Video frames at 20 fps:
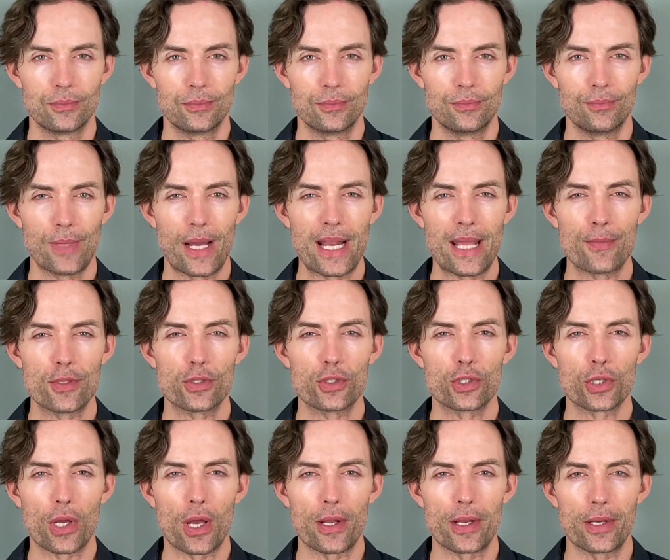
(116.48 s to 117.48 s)
My name is
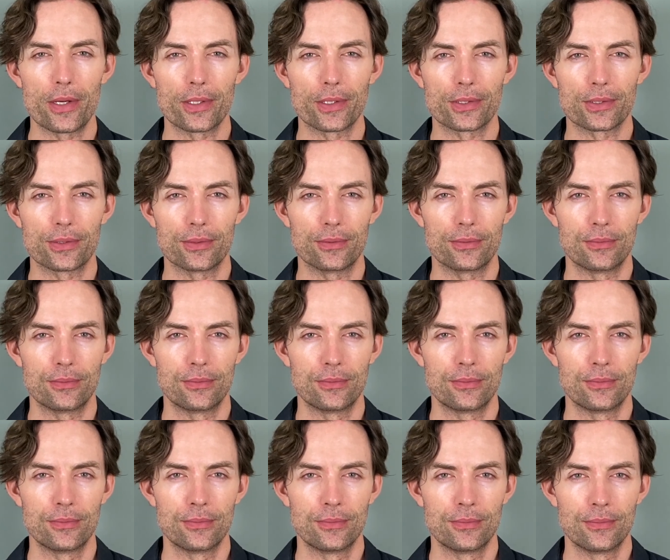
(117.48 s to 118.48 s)
John Erickson,
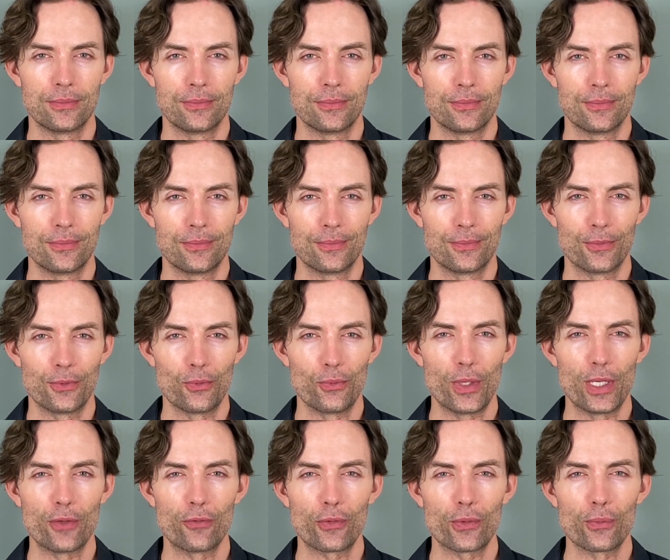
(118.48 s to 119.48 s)

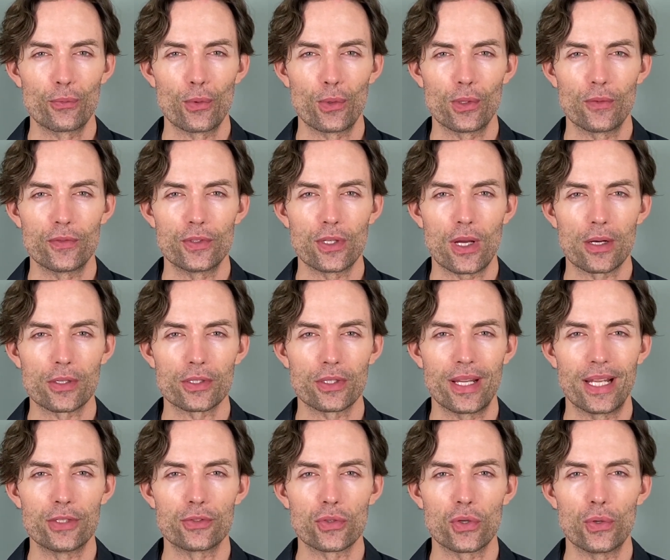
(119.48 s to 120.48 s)
reading for the role of Dr.
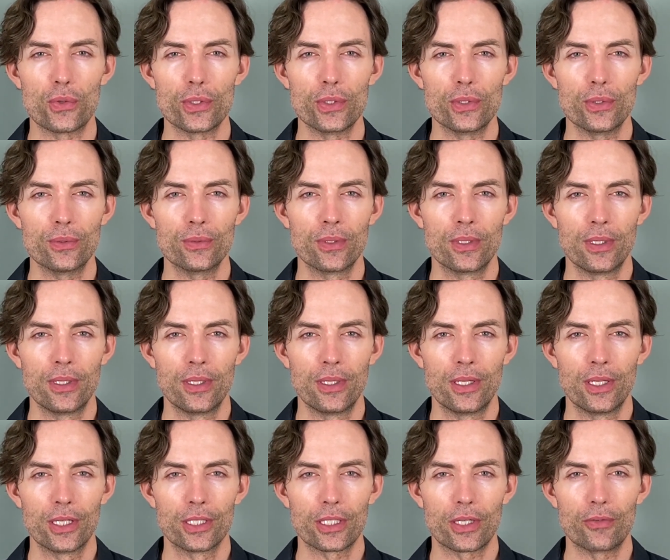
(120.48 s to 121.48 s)
Antonio
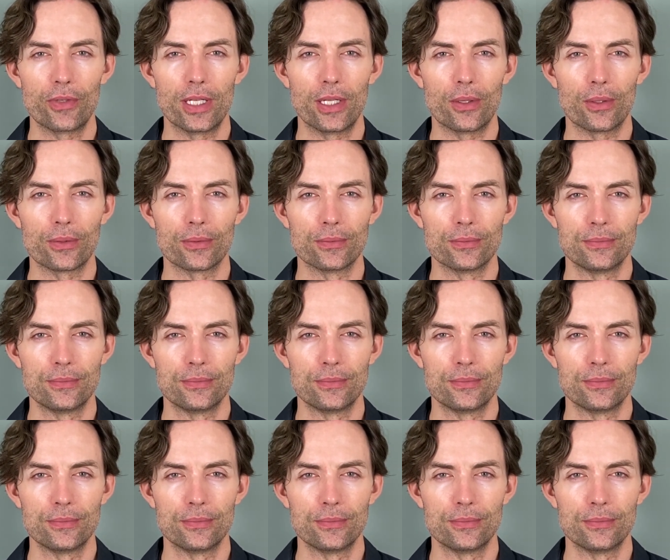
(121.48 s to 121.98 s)
Carrillo.